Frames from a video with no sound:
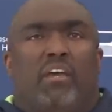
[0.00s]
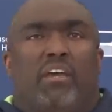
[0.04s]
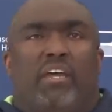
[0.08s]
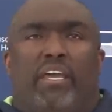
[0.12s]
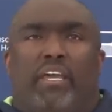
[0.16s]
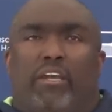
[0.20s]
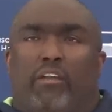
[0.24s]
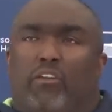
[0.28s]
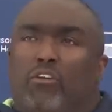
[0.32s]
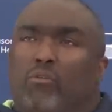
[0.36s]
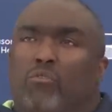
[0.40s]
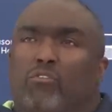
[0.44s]
He
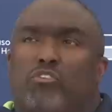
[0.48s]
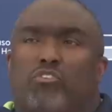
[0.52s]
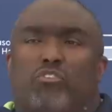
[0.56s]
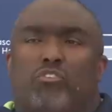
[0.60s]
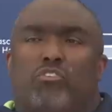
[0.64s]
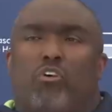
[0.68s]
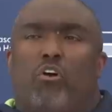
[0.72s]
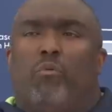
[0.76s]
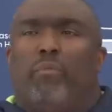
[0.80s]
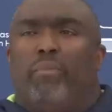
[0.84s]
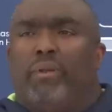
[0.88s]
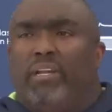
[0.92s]
can do
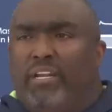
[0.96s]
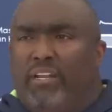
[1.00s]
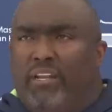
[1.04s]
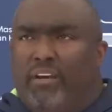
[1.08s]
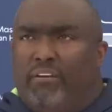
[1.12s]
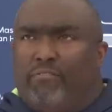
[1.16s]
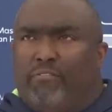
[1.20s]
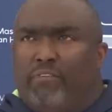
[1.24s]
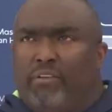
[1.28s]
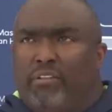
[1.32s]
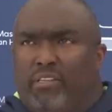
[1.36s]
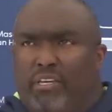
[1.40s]
so many
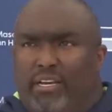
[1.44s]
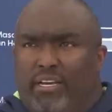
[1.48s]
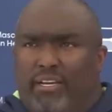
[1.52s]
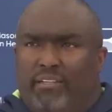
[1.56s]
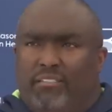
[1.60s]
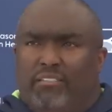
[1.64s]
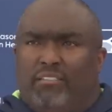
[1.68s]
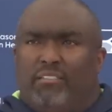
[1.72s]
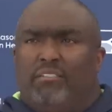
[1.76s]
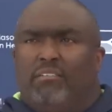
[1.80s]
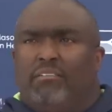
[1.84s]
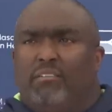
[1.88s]
different
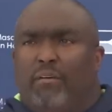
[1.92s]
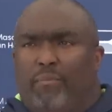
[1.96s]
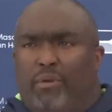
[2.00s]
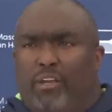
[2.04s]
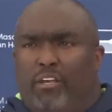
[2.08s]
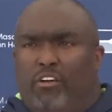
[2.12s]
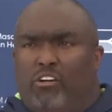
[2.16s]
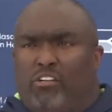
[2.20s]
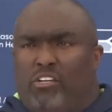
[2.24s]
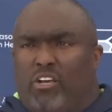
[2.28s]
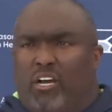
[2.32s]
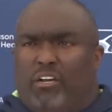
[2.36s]
things. I mean,
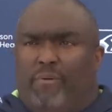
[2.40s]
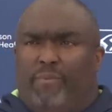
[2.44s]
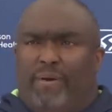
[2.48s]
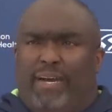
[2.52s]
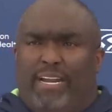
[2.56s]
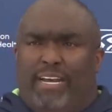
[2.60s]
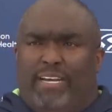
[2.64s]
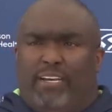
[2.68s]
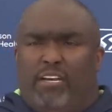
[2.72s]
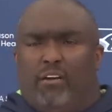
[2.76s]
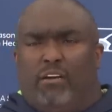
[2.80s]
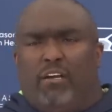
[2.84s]
you're talking
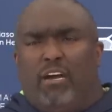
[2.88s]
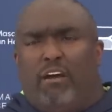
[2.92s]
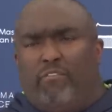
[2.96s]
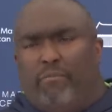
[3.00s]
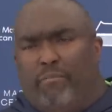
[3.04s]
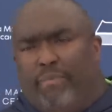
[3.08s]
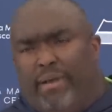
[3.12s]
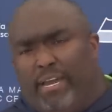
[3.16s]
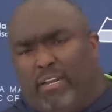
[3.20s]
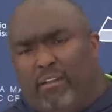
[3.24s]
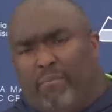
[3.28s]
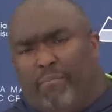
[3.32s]
about that can cover
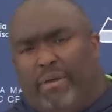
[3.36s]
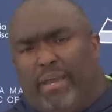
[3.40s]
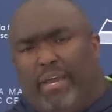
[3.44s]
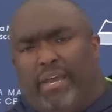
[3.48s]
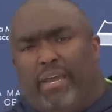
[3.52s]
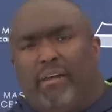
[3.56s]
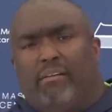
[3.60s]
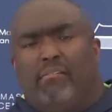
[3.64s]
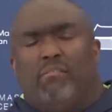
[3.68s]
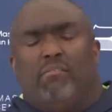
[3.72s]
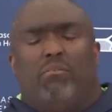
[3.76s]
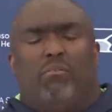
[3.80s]
man to
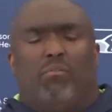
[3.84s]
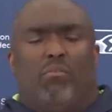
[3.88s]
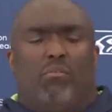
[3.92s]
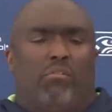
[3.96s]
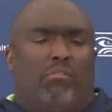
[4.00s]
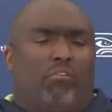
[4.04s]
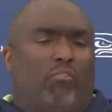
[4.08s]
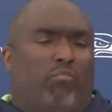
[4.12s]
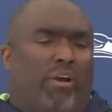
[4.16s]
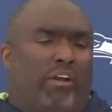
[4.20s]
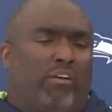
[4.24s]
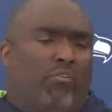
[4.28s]
man,
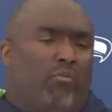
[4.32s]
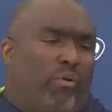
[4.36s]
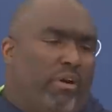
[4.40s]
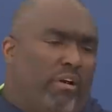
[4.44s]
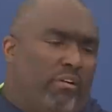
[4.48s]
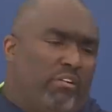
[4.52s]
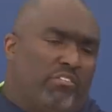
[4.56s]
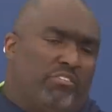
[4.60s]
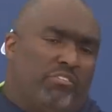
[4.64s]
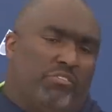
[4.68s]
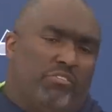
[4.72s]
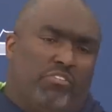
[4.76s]
great
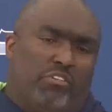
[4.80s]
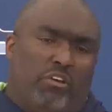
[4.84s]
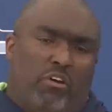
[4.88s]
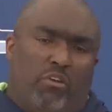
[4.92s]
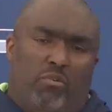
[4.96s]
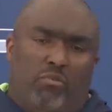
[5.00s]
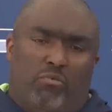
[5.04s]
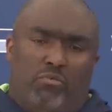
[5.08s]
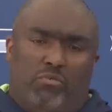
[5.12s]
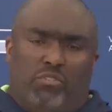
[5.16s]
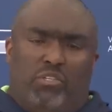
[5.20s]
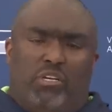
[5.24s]
awareness in
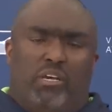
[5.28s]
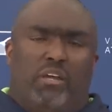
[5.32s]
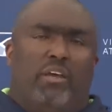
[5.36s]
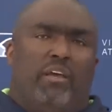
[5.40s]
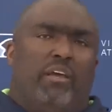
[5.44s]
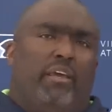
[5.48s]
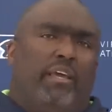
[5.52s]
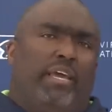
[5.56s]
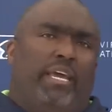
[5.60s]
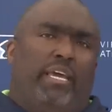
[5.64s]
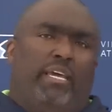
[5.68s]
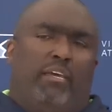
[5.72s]
zones.
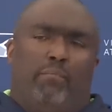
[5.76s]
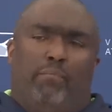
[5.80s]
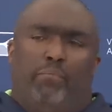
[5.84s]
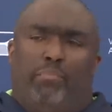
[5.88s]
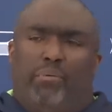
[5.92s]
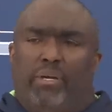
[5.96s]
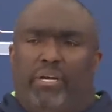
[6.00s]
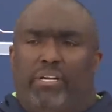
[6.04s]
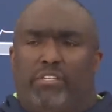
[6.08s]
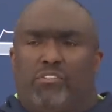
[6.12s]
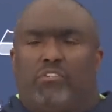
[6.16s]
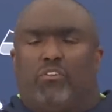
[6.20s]
He can
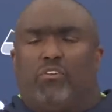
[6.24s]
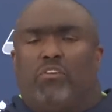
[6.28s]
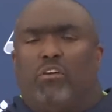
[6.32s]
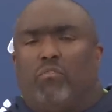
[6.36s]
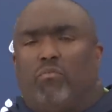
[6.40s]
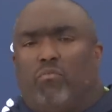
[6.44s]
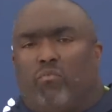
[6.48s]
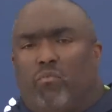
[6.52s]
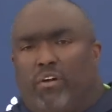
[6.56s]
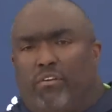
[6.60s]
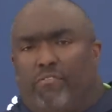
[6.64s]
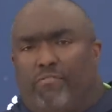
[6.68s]
blitz,
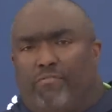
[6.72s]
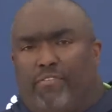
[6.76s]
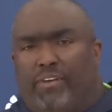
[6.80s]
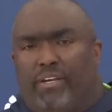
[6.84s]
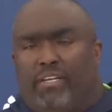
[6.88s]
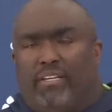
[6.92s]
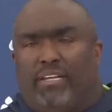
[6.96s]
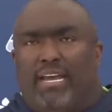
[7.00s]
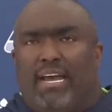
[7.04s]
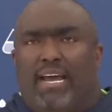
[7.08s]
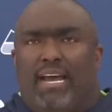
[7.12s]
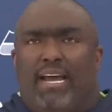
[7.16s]
good run
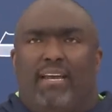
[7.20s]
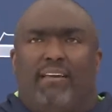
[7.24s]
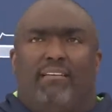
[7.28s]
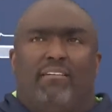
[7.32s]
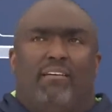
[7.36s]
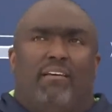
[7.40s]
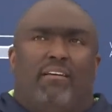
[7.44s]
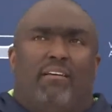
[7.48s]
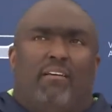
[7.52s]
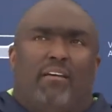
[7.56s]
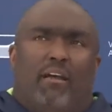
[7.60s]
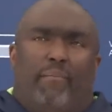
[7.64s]
fit guy.
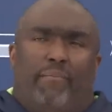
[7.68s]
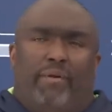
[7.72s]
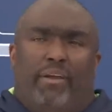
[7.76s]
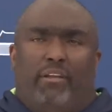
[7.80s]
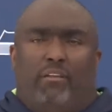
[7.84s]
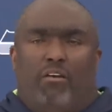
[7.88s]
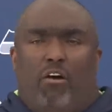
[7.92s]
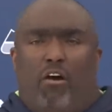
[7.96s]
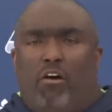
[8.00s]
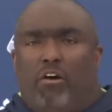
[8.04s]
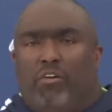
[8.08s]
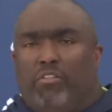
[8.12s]
I
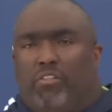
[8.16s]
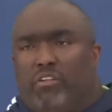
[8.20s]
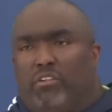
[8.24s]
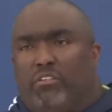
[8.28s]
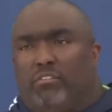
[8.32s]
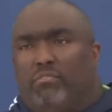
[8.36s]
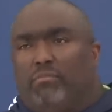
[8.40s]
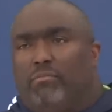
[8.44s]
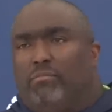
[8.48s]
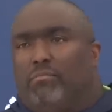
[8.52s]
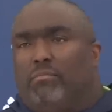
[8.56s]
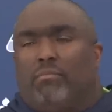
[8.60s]
mean, all
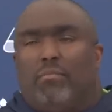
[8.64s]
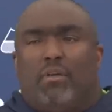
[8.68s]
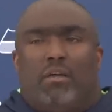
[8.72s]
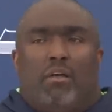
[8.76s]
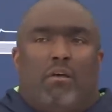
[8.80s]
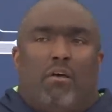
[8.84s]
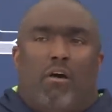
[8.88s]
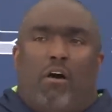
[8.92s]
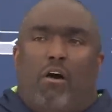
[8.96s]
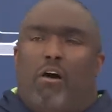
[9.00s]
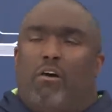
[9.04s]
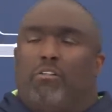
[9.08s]

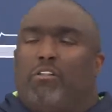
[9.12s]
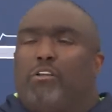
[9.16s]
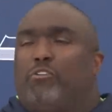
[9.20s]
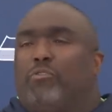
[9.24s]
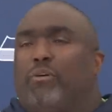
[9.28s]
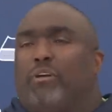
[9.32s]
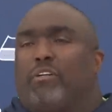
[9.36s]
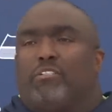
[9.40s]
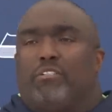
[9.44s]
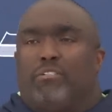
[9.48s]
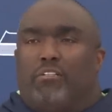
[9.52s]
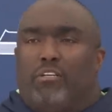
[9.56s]
the
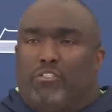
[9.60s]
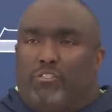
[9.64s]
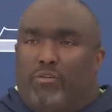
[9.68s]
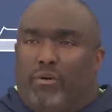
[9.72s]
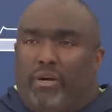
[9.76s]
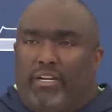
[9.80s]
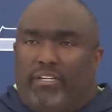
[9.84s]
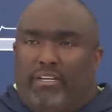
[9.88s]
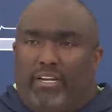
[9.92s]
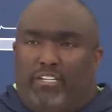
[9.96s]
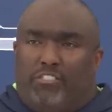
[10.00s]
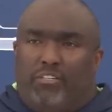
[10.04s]
tricks of the
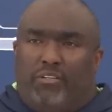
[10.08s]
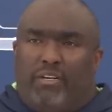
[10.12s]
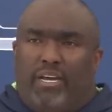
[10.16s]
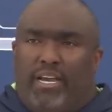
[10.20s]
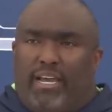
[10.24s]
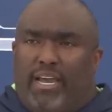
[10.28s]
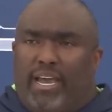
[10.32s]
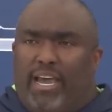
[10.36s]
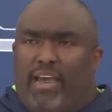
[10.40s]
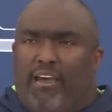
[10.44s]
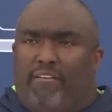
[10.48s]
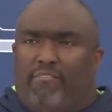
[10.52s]
trade that you got
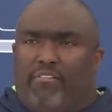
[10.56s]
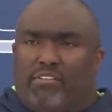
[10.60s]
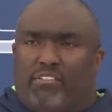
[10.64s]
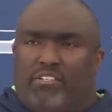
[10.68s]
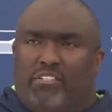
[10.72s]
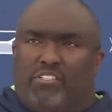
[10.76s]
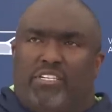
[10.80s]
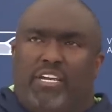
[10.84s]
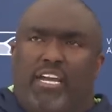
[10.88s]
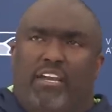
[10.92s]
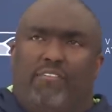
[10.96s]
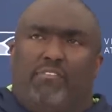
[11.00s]
to have as a
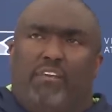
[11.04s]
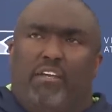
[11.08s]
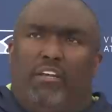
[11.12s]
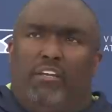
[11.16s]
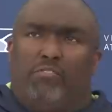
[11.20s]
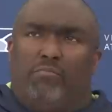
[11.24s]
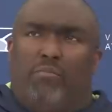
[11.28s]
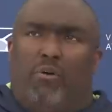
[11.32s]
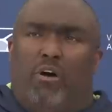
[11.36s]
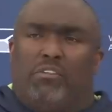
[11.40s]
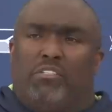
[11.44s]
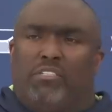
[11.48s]
safety.
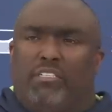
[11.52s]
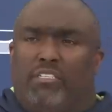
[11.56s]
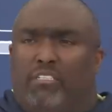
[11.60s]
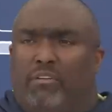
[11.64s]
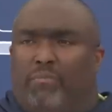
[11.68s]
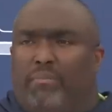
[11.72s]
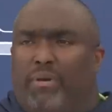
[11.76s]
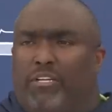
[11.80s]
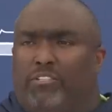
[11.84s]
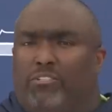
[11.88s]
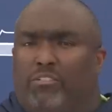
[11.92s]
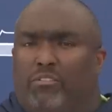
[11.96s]
He's
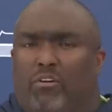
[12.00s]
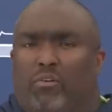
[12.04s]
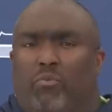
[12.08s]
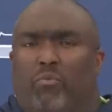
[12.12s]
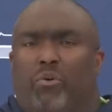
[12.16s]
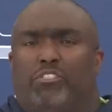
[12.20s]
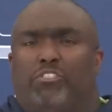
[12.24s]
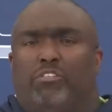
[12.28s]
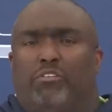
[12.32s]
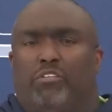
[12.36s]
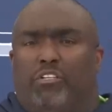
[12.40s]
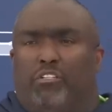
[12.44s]
multi-dimensional in
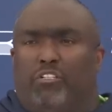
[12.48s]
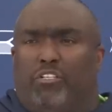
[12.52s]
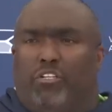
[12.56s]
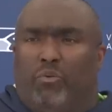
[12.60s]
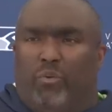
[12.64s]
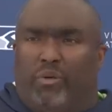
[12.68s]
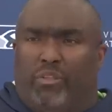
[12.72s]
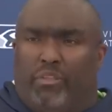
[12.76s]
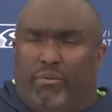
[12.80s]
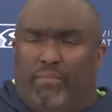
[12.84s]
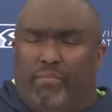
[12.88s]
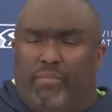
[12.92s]
what you can do
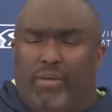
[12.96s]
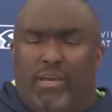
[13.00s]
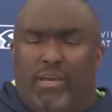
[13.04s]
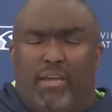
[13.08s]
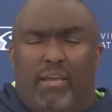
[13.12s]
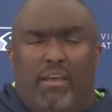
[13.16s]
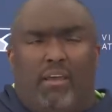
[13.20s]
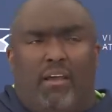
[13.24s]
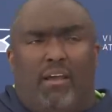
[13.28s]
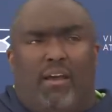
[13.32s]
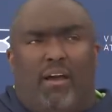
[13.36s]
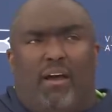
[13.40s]
with him.
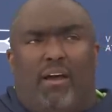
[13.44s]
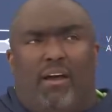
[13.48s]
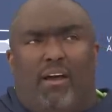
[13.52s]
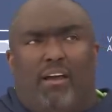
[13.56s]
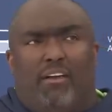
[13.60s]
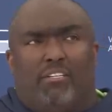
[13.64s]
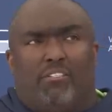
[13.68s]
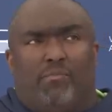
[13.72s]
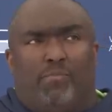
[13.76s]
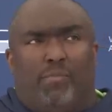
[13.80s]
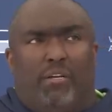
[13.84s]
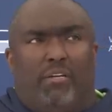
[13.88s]

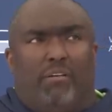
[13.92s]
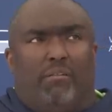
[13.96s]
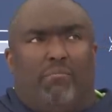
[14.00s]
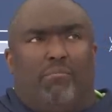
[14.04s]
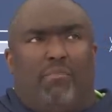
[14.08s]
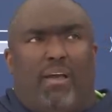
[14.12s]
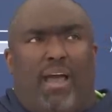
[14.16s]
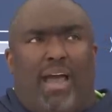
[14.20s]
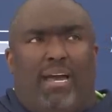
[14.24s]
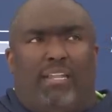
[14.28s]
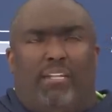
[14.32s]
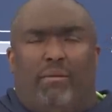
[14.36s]
Has been
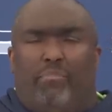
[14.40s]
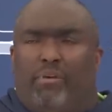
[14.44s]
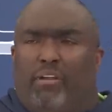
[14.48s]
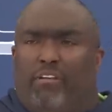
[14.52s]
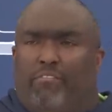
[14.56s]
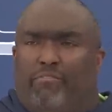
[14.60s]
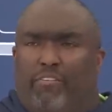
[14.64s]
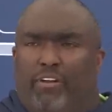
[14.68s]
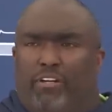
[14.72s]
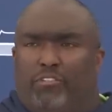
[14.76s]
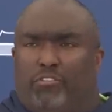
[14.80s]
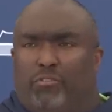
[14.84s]
highly
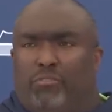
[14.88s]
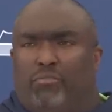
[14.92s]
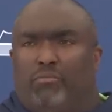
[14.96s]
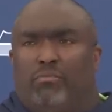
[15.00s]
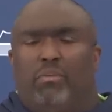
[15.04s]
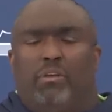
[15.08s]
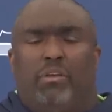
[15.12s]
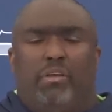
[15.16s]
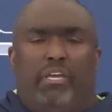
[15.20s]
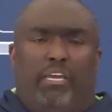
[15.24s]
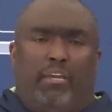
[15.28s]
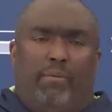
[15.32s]
beneficial.
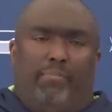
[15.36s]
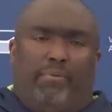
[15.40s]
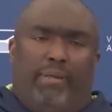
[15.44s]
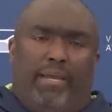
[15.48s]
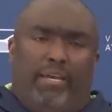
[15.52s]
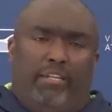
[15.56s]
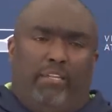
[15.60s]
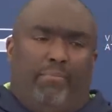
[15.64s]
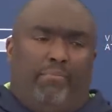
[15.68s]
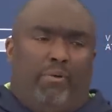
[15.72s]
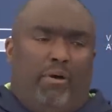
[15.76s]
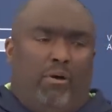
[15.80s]
He can play
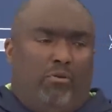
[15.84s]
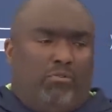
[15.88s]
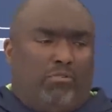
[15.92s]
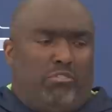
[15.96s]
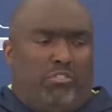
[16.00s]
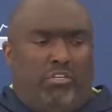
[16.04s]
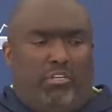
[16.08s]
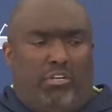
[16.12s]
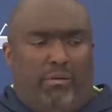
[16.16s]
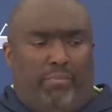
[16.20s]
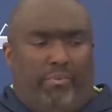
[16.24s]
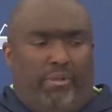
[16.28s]
in the
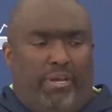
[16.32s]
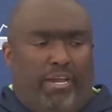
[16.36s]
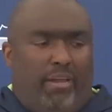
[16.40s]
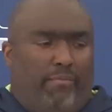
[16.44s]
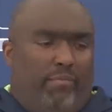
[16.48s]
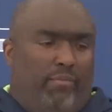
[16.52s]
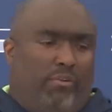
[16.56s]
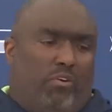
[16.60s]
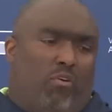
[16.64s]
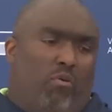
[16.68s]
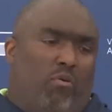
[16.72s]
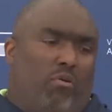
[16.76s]
post. You can play him
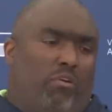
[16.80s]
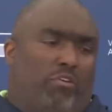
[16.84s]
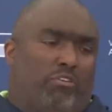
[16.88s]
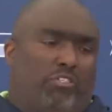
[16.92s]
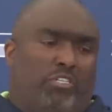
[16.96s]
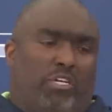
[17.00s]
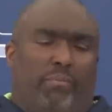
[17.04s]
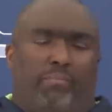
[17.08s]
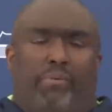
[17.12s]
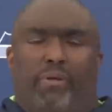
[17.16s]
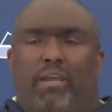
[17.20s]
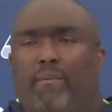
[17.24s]
in the quarters.
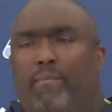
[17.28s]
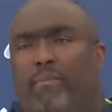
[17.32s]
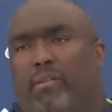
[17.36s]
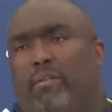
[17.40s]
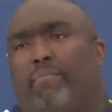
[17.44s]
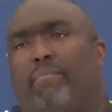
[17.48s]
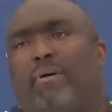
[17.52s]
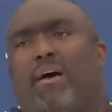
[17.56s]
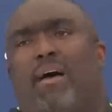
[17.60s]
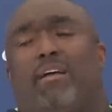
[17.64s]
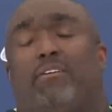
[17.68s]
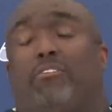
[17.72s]
You can play him in the
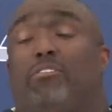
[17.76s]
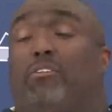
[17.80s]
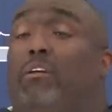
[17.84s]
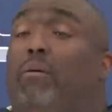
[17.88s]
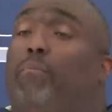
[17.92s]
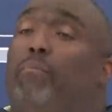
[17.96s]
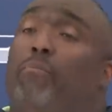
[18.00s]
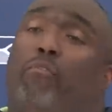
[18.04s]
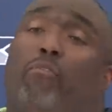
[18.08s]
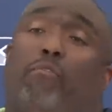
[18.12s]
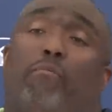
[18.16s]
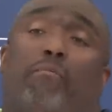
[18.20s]
box. You
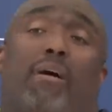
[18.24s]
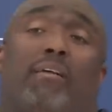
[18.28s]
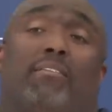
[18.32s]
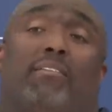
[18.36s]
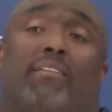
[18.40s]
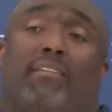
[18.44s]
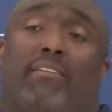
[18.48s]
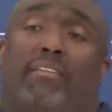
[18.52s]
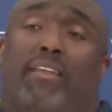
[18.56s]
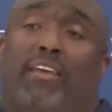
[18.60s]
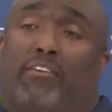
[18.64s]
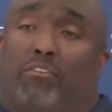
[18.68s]
can move him out
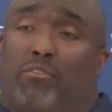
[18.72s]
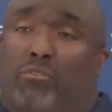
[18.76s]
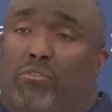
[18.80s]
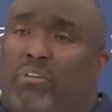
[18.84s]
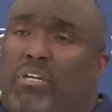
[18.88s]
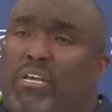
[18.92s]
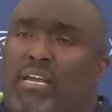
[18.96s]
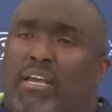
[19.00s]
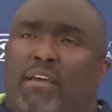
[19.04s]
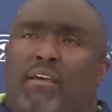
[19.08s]
the nickel.